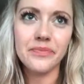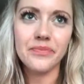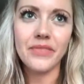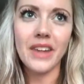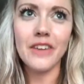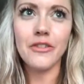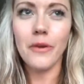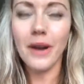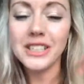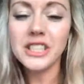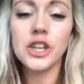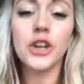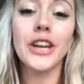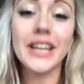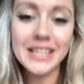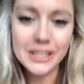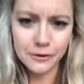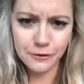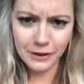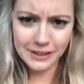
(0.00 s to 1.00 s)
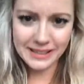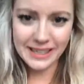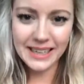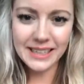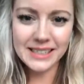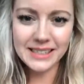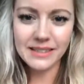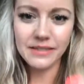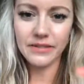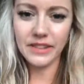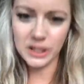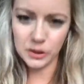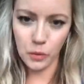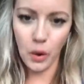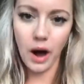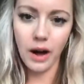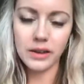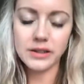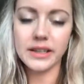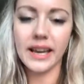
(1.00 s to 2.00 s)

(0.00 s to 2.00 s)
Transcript: if you actually look into physics, this works.